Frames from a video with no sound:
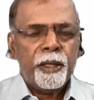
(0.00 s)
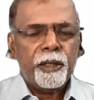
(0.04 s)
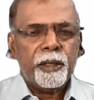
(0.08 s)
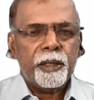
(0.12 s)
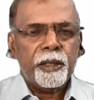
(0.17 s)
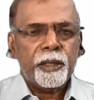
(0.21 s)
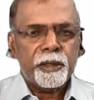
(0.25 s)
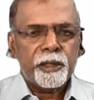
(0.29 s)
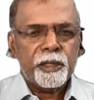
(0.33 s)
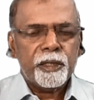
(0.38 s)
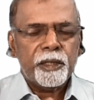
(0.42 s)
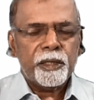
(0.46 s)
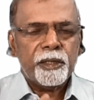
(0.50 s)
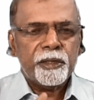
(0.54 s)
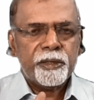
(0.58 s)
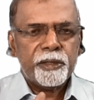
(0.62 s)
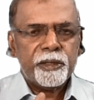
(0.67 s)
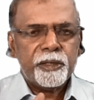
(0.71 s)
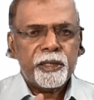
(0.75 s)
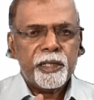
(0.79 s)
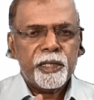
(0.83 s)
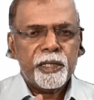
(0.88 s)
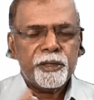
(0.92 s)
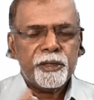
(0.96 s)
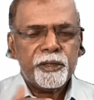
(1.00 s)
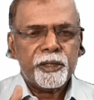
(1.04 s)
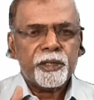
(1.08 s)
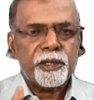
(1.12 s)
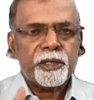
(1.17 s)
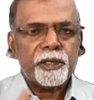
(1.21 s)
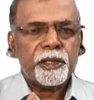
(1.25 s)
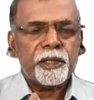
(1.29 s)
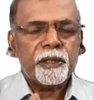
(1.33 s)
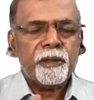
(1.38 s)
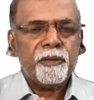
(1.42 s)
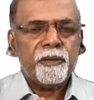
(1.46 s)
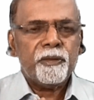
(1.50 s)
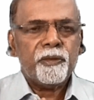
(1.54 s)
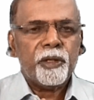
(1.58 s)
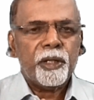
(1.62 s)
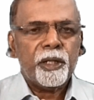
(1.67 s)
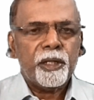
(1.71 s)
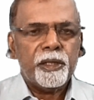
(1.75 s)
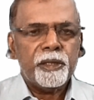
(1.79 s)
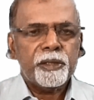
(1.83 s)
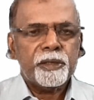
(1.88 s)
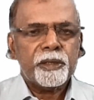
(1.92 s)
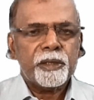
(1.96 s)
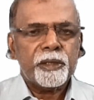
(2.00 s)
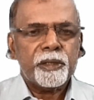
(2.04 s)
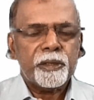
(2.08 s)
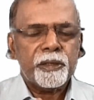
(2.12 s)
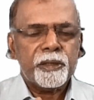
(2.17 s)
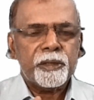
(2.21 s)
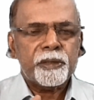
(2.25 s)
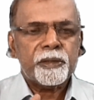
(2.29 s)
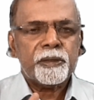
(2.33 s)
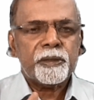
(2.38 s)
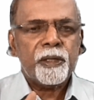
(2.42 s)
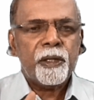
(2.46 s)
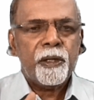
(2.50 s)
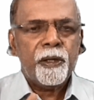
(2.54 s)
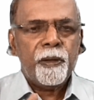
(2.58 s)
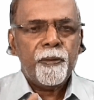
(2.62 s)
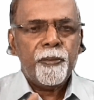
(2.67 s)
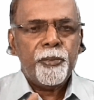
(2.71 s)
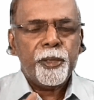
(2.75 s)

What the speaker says: And in the next session, we will discuss